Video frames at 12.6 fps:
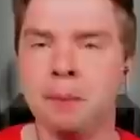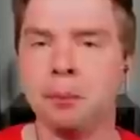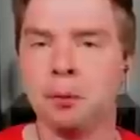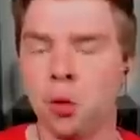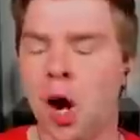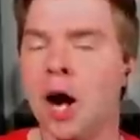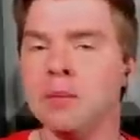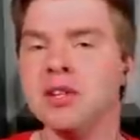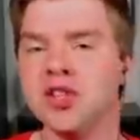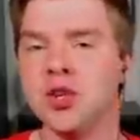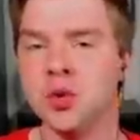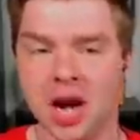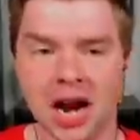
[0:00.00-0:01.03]
I
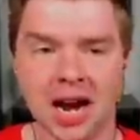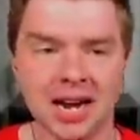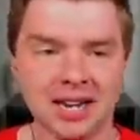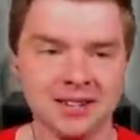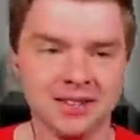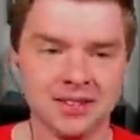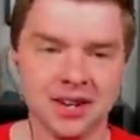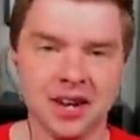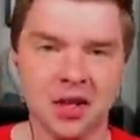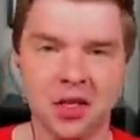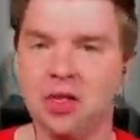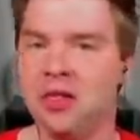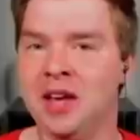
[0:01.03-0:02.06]
promise you guys,
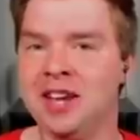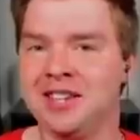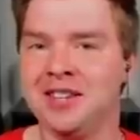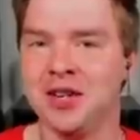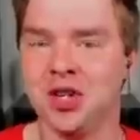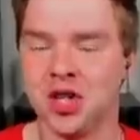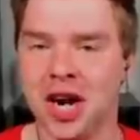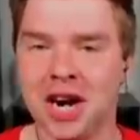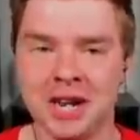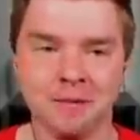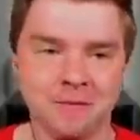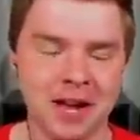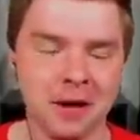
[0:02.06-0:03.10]
this is a
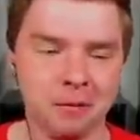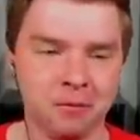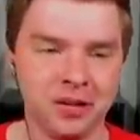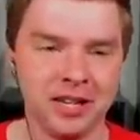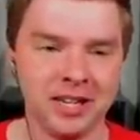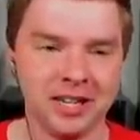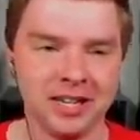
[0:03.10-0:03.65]
shiny Fanfi.